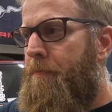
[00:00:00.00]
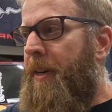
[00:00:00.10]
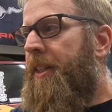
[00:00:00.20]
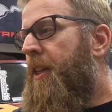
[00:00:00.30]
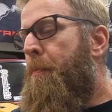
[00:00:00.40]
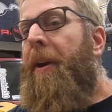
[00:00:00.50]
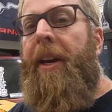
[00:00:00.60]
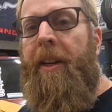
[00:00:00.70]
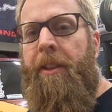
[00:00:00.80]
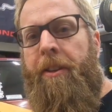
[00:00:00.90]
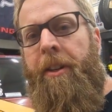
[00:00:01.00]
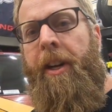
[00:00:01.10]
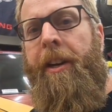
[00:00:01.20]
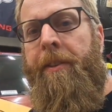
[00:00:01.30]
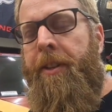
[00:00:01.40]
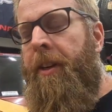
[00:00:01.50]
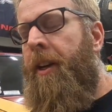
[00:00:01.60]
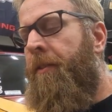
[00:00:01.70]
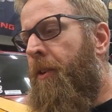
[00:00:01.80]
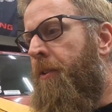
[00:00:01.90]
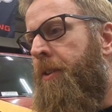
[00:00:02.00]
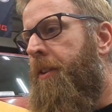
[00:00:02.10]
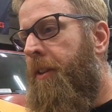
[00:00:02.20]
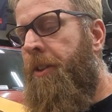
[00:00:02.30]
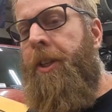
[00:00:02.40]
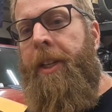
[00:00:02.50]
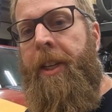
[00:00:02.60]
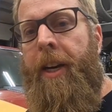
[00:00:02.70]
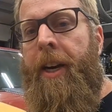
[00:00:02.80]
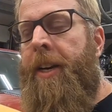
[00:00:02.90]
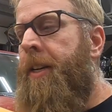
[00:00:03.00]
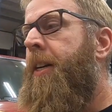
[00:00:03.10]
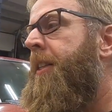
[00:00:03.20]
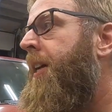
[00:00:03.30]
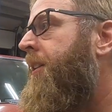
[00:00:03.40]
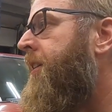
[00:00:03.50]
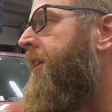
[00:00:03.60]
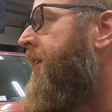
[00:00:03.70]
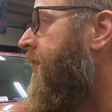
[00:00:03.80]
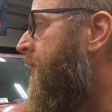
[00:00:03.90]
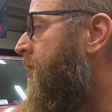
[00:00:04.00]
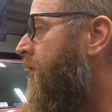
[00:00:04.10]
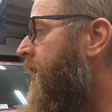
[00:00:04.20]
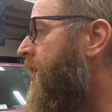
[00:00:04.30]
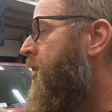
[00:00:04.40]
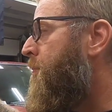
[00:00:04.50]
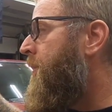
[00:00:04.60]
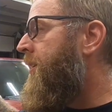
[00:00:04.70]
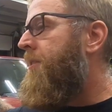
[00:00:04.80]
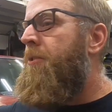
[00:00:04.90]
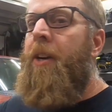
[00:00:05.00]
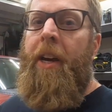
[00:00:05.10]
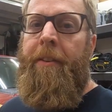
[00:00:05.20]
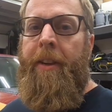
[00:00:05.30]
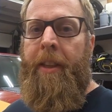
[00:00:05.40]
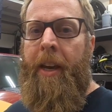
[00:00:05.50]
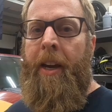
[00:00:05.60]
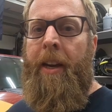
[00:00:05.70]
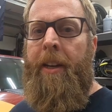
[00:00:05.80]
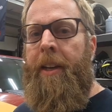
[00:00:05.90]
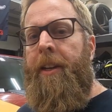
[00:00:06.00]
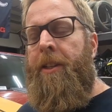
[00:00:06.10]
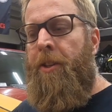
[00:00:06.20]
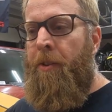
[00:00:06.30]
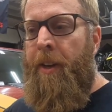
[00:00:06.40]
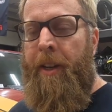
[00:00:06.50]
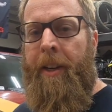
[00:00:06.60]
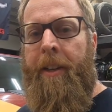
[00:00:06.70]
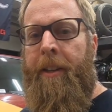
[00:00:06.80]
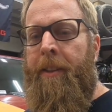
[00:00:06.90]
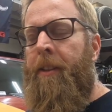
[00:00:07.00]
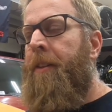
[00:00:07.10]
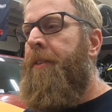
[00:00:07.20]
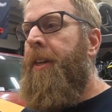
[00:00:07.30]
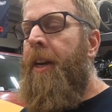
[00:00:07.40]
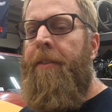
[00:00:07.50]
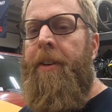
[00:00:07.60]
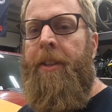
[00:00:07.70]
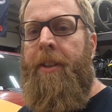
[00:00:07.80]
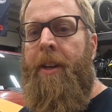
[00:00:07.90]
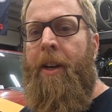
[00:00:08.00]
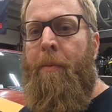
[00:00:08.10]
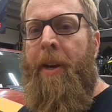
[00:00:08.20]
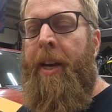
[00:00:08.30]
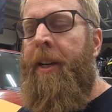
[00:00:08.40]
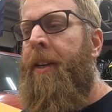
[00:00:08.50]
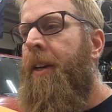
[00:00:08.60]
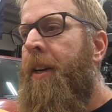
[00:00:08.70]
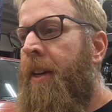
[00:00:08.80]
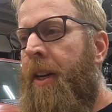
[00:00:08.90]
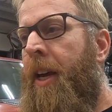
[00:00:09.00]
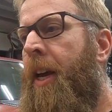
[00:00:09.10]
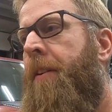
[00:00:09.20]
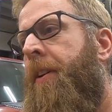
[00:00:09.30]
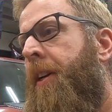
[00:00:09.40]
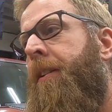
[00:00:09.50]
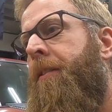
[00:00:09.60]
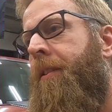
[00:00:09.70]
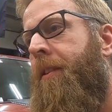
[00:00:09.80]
basically painted the driver's side of Owen's little GTI and got that looking good. So he's been driving that and enjoying it and loving having his car back and having